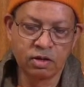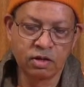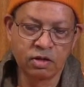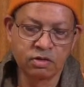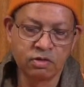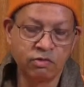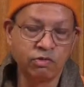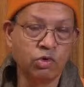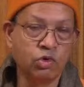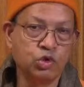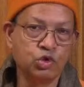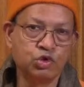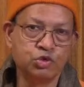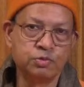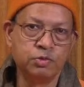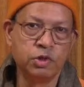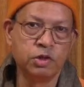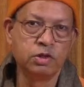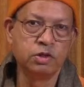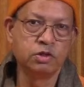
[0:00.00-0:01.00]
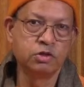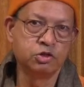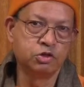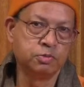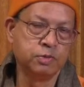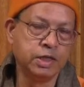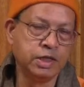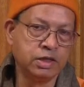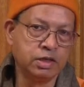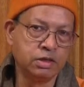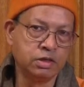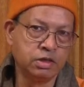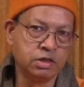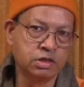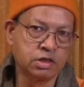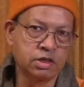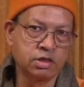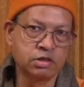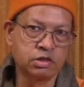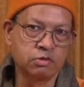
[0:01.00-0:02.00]
So we're going to speak and
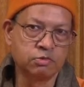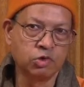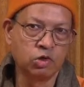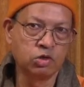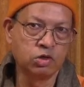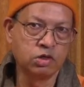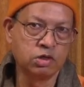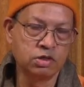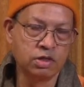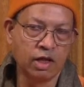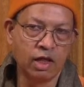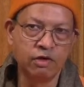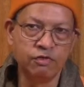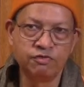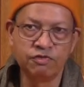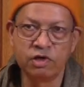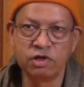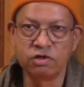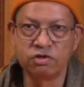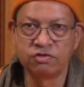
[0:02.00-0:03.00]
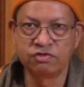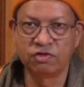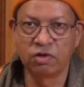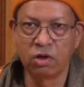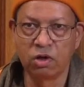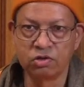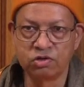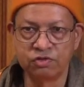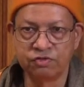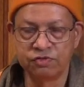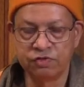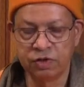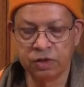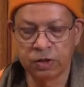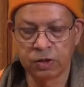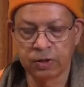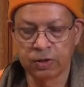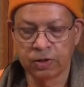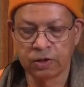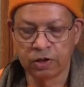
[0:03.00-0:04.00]
discuss about his life and his philosophy.
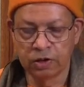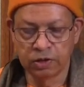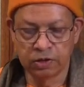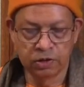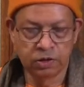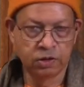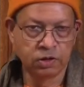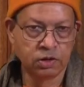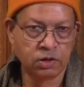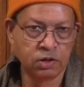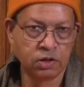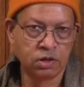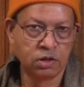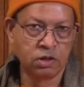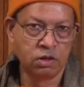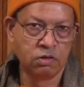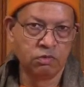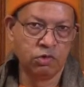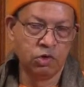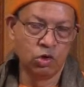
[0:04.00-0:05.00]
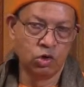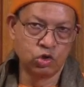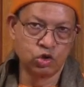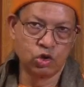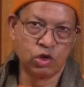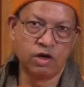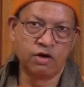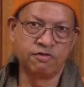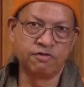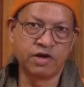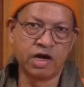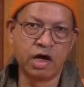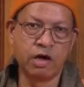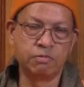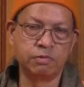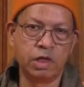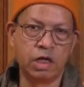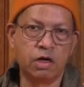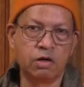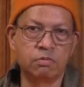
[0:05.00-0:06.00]
We also have
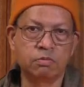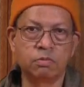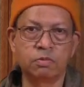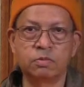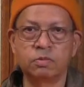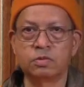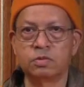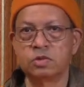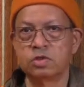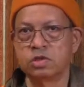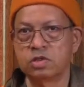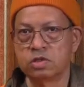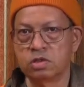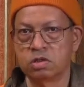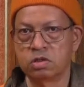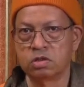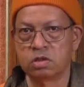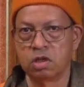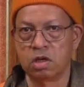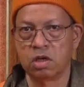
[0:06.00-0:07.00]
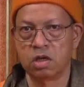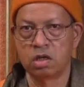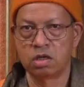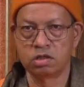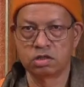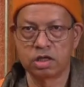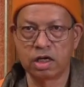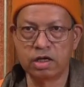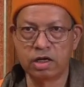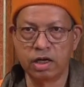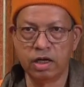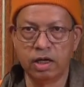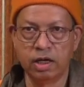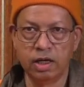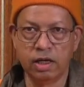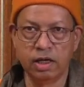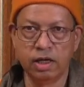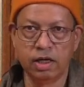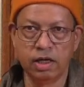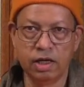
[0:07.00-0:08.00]
Ram Nam Sunday
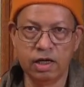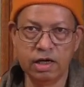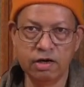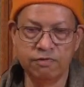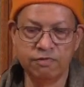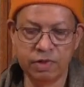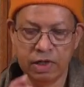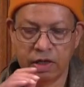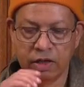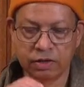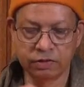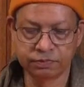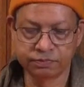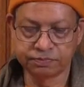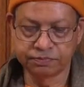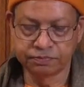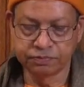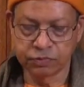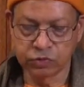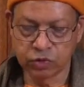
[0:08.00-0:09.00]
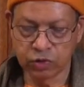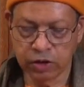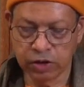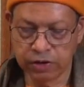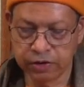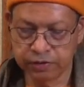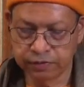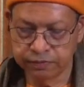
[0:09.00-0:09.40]
evening. Okay.